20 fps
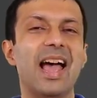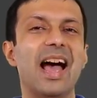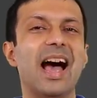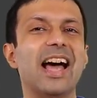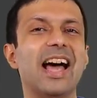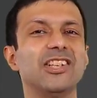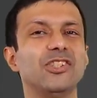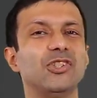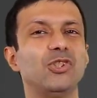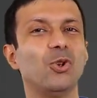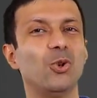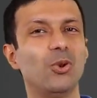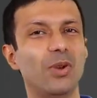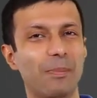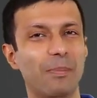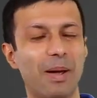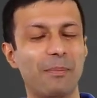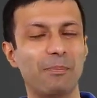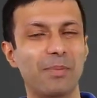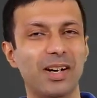And do
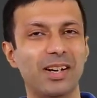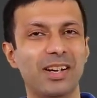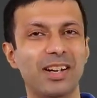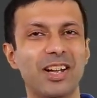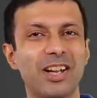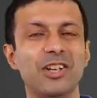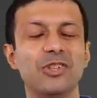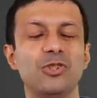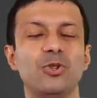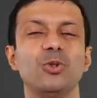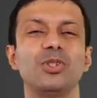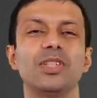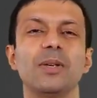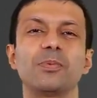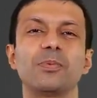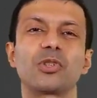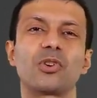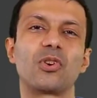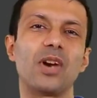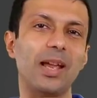remember to
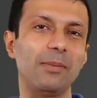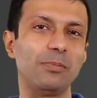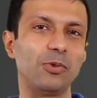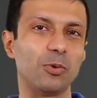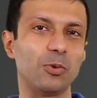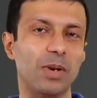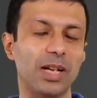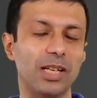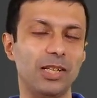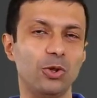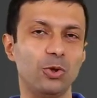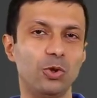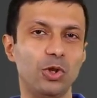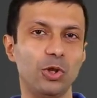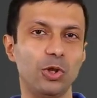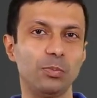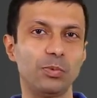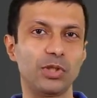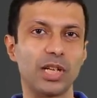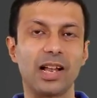subscribe to my
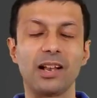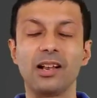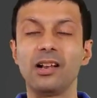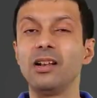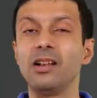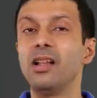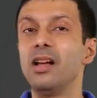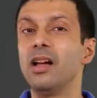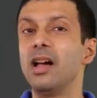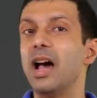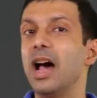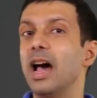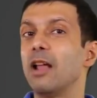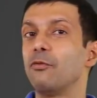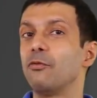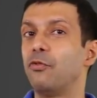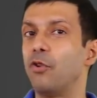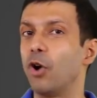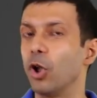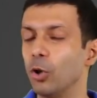YouTube channel and
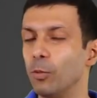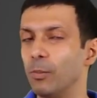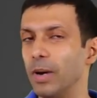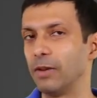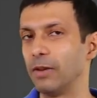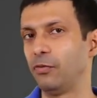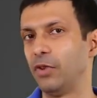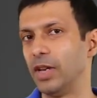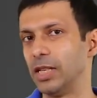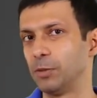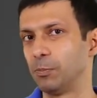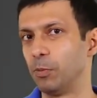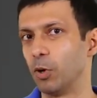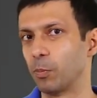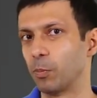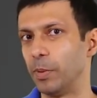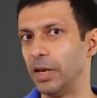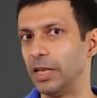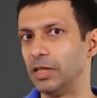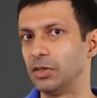follow my
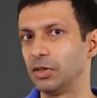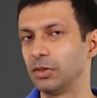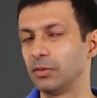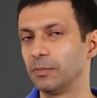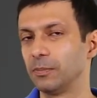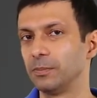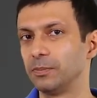Facebook page.